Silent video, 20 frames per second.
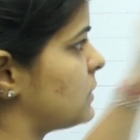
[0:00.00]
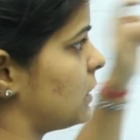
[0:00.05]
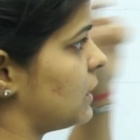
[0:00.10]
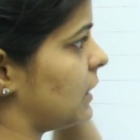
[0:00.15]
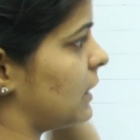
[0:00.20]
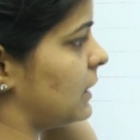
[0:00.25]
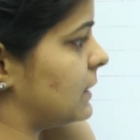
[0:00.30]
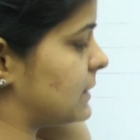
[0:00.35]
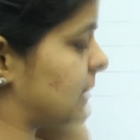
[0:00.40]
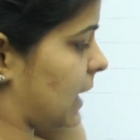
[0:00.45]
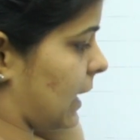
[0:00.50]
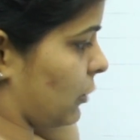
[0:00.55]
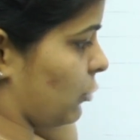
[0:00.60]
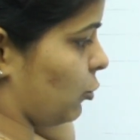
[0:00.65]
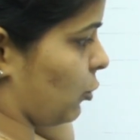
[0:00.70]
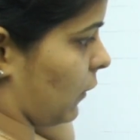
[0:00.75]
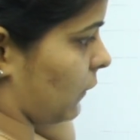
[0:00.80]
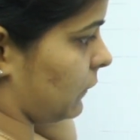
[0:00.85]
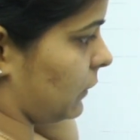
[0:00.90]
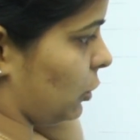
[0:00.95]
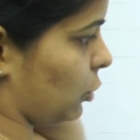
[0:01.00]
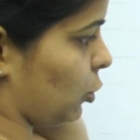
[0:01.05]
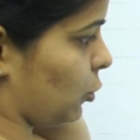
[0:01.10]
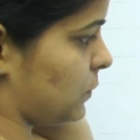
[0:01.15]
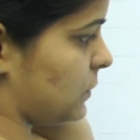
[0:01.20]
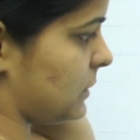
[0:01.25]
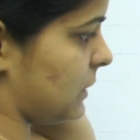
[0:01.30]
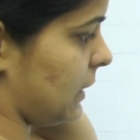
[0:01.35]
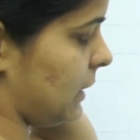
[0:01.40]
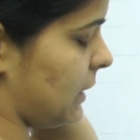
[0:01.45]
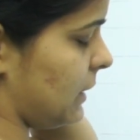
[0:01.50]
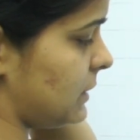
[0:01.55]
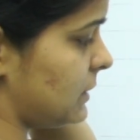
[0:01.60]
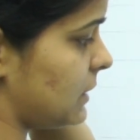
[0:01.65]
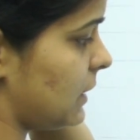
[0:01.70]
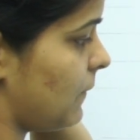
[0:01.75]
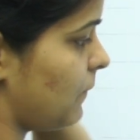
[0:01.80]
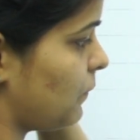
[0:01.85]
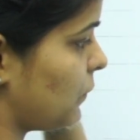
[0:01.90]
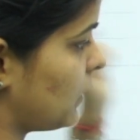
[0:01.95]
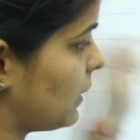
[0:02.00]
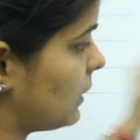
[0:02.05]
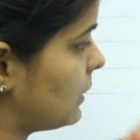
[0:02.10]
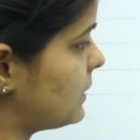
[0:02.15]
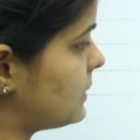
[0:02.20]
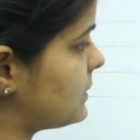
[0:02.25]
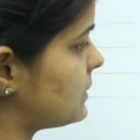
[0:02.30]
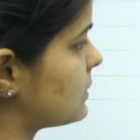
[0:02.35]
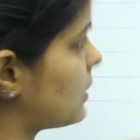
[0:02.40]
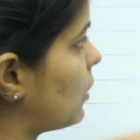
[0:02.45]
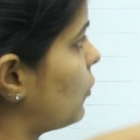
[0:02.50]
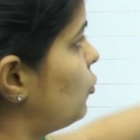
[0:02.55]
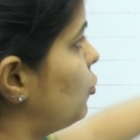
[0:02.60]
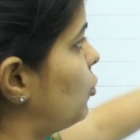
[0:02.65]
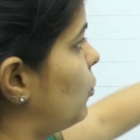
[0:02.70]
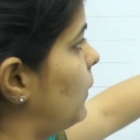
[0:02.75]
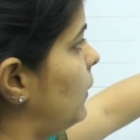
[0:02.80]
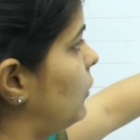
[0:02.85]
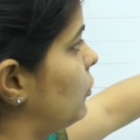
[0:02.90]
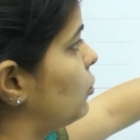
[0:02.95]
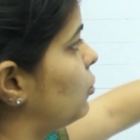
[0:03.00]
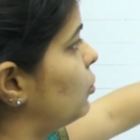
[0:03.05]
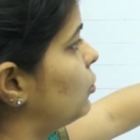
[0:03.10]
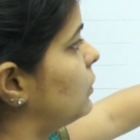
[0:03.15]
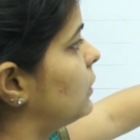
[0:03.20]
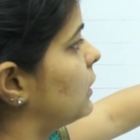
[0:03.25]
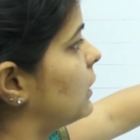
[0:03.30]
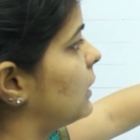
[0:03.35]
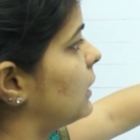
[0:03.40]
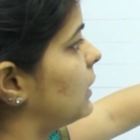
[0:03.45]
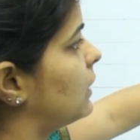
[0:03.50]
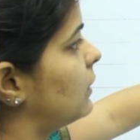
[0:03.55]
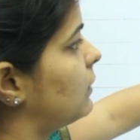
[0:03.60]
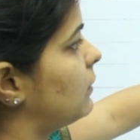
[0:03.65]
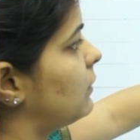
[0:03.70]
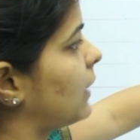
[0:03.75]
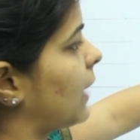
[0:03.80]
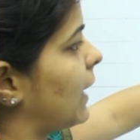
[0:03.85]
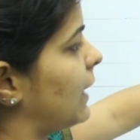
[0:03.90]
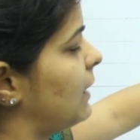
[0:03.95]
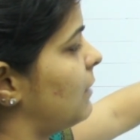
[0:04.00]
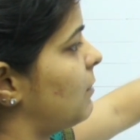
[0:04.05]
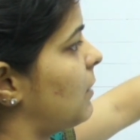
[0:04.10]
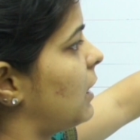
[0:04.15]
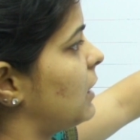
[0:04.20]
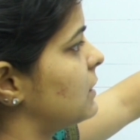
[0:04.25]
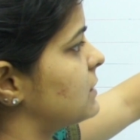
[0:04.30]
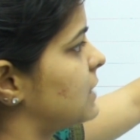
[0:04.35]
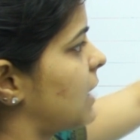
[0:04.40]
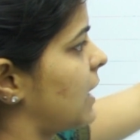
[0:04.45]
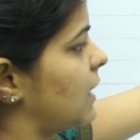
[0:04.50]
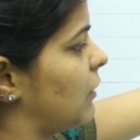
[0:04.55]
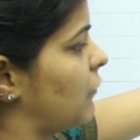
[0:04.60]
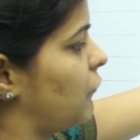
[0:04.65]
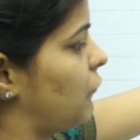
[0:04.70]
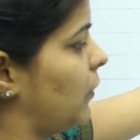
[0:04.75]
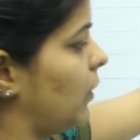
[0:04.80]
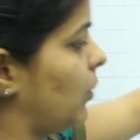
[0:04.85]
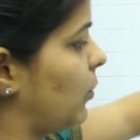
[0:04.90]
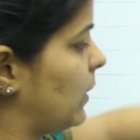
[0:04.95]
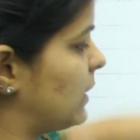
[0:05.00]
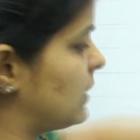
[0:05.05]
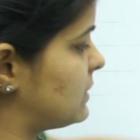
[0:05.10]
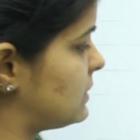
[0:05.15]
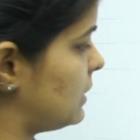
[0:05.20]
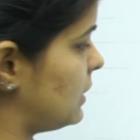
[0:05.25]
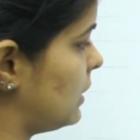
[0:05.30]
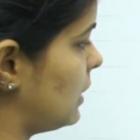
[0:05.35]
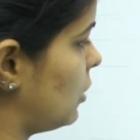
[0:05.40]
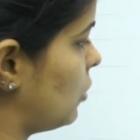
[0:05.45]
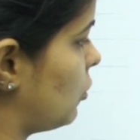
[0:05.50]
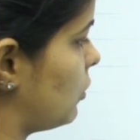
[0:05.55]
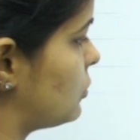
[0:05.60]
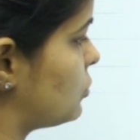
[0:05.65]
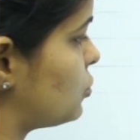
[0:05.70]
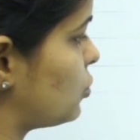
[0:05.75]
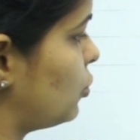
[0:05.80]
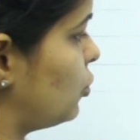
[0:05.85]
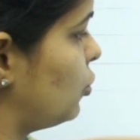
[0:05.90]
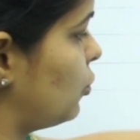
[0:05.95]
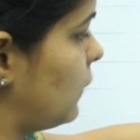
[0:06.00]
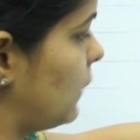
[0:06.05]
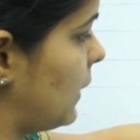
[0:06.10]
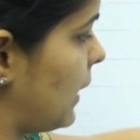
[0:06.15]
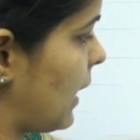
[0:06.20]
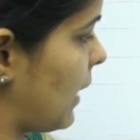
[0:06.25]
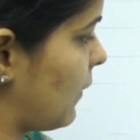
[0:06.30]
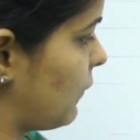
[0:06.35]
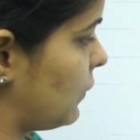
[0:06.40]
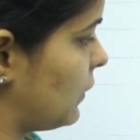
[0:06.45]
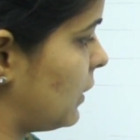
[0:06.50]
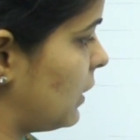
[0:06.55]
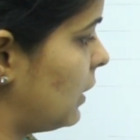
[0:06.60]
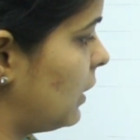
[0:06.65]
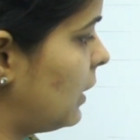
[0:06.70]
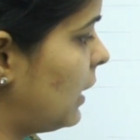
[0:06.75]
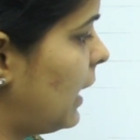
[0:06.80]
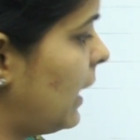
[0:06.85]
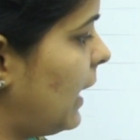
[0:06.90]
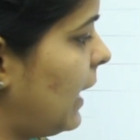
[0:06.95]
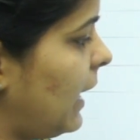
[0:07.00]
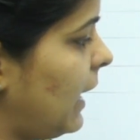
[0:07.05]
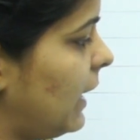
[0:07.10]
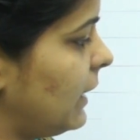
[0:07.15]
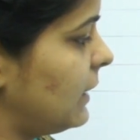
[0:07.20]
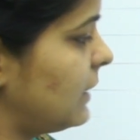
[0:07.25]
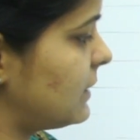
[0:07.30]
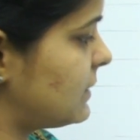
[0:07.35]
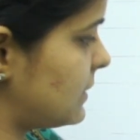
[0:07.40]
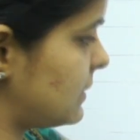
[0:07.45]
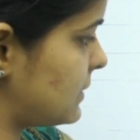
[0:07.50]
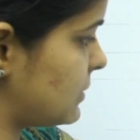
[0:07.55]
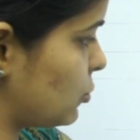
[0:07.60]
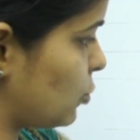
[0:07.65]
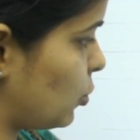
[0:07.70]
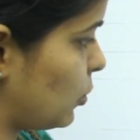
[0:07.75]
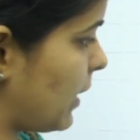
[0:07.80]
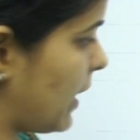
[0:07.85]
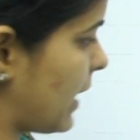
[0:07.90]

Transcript: series and you have the group series. This is how you will do the tally marks and the frequency. Here also you will have this is known